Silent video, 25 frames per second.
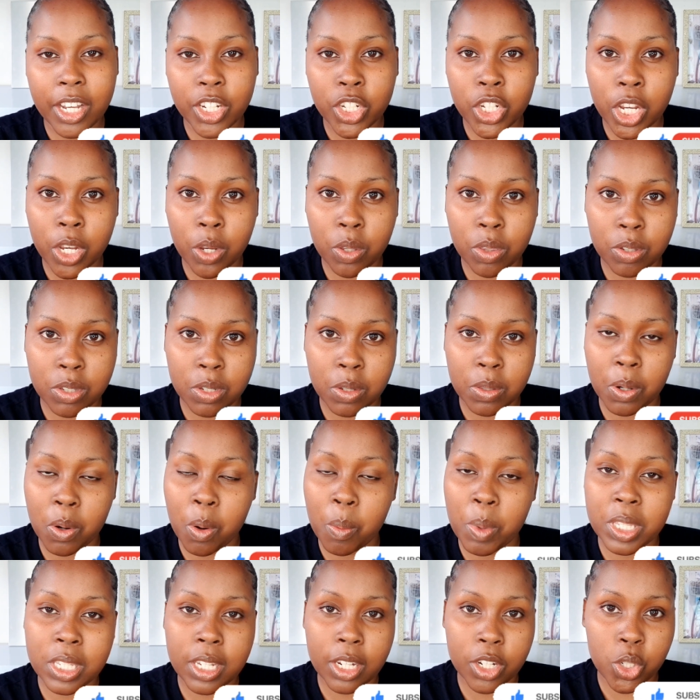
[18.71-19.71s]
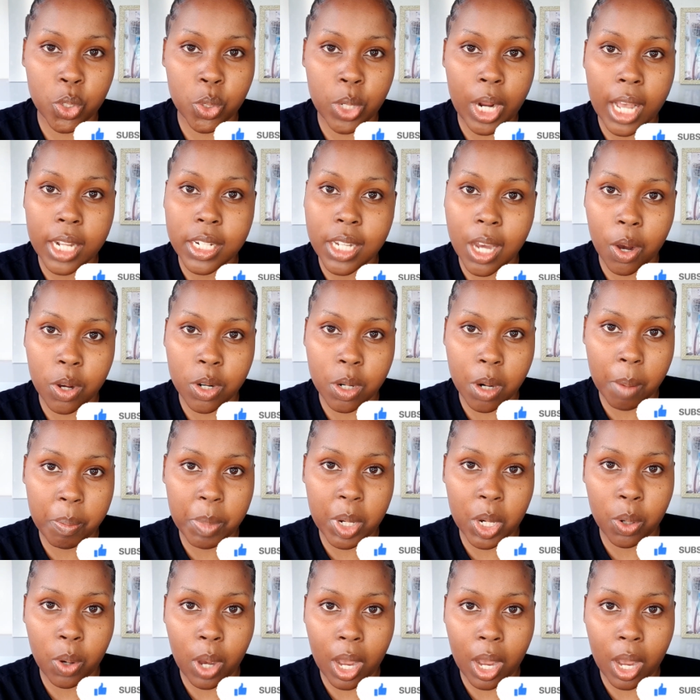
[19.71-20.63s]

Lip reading: share your thoughts in the comment section down below.